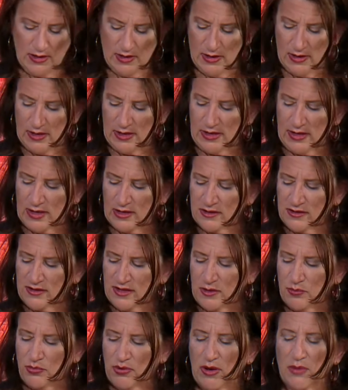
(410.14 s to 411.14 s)
Again,
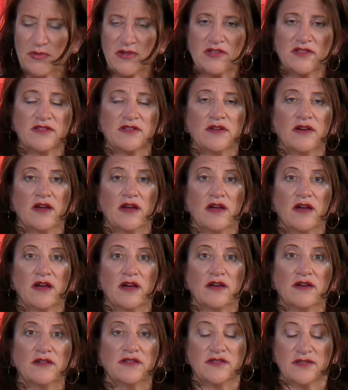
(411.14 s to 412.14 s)
same premise,
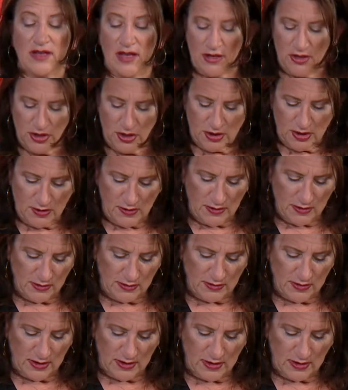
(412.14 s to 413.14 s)
uh, sketch. This
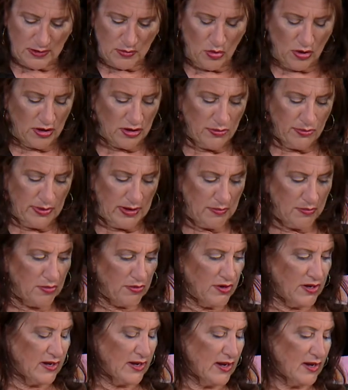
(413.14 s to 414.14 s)
looks like it's marker paper
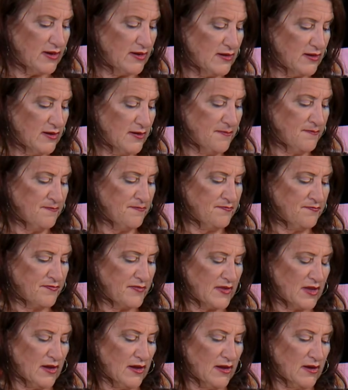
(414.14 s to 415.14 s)
again.
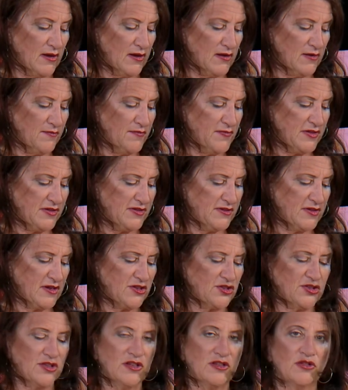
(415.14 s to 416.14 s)
Um, this is
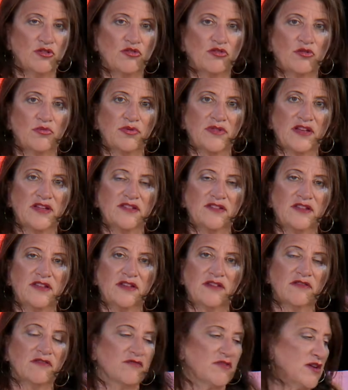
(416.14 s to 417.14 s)
actually a local place here
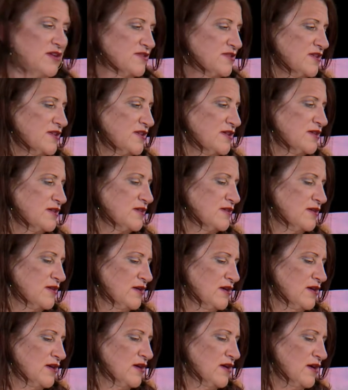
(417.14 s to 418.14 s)
in Roslyn.
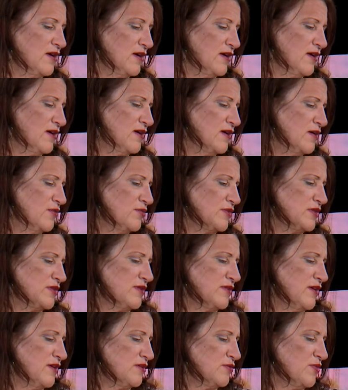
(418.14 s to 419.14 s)
Uh, that's the
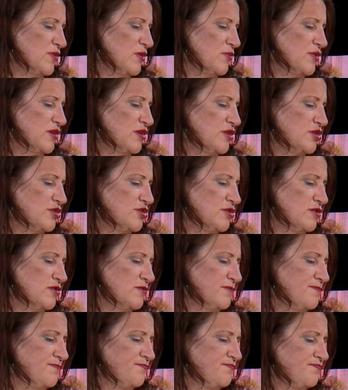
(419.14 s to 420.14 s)
last one I wanted to show
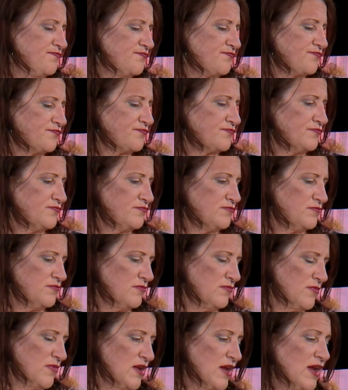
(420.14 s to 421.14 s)
you.
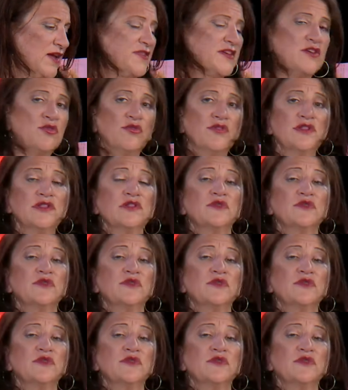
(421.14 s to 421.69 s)
And then also,